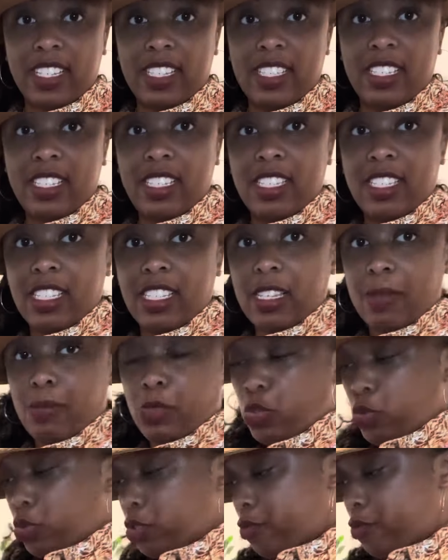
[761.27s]
it some
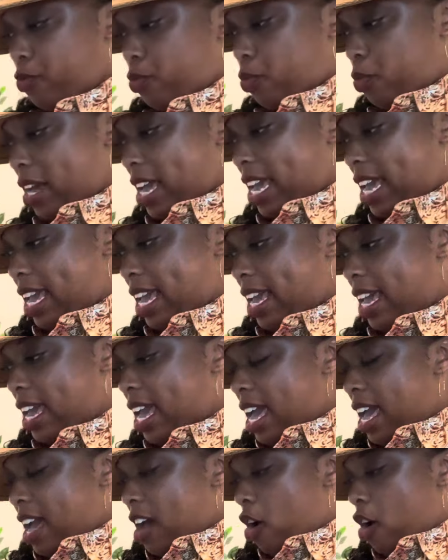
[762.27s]
sort of way.
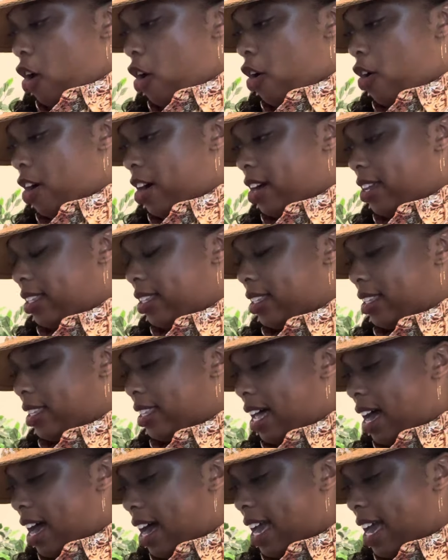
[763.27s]

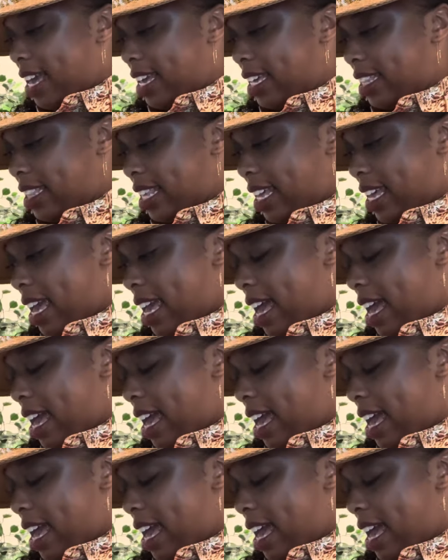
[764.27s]
Online, they